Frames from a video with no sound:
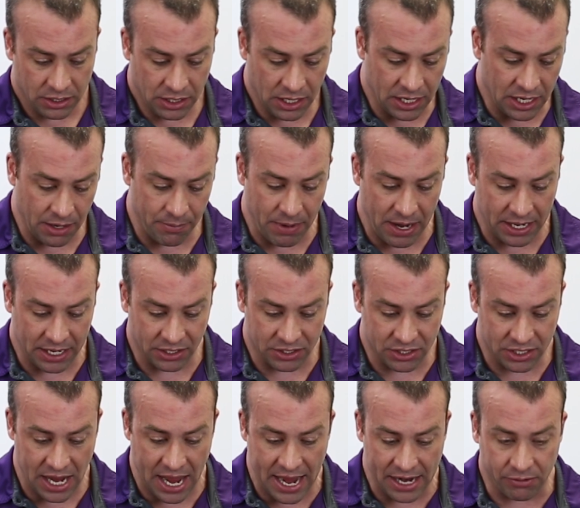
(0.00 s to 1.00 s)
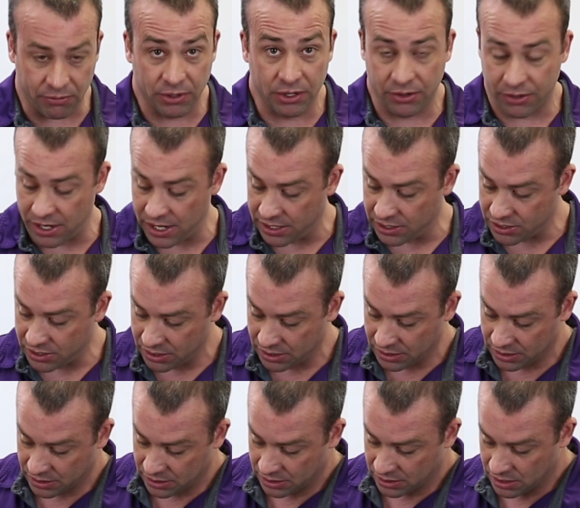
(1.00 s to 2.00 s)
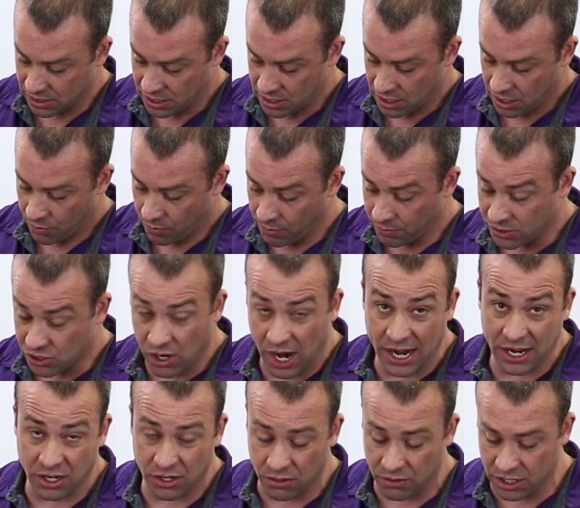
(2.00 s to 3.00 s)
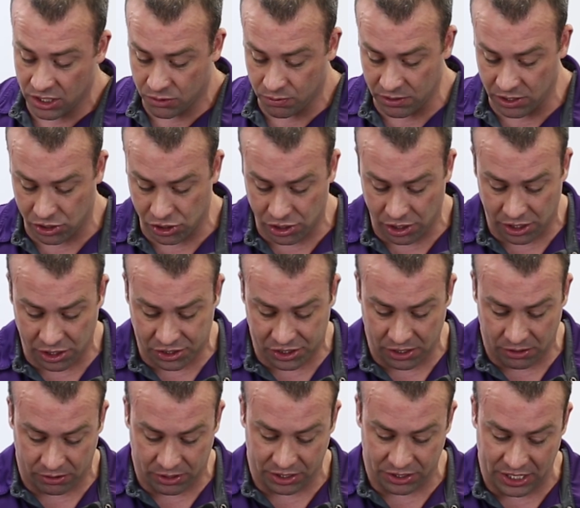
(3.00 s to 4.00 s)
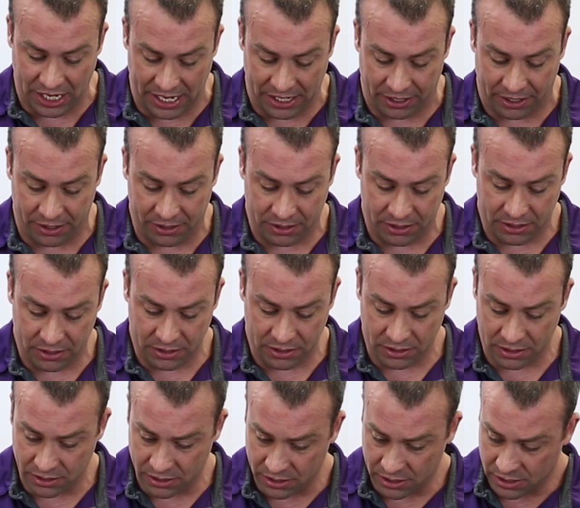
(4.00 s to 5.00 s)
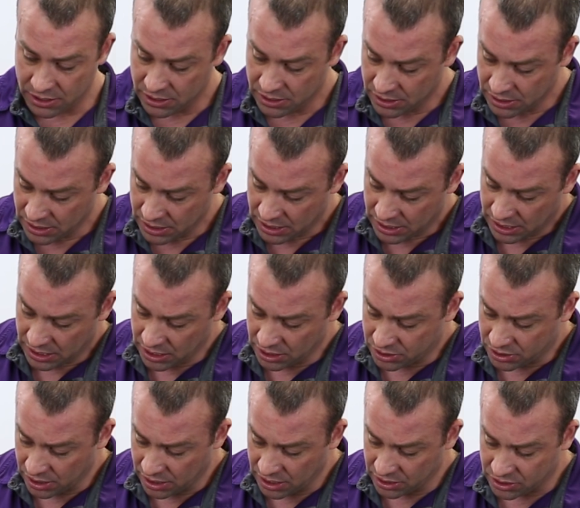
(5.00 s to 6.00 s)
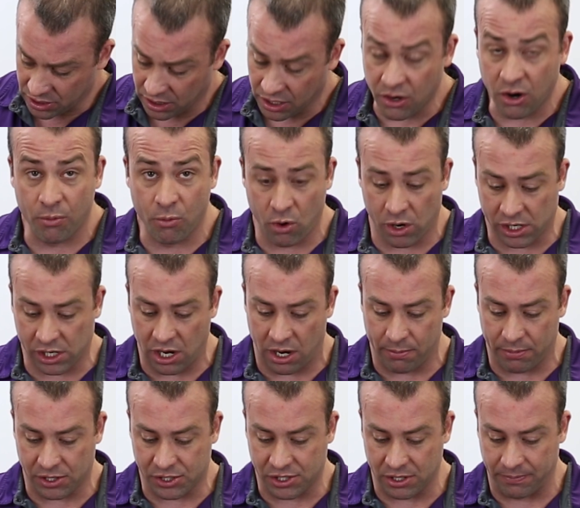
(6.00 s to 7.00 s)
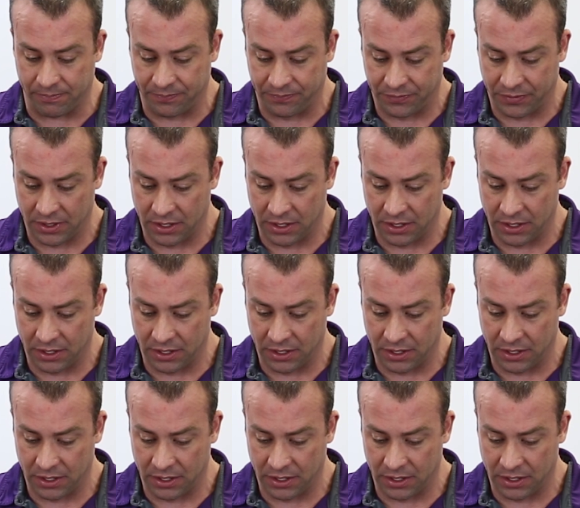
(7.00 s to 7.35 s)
you can make it stack real nice. When we tried to do this with a Sure Seal container, it's, it's a little more cumbersome.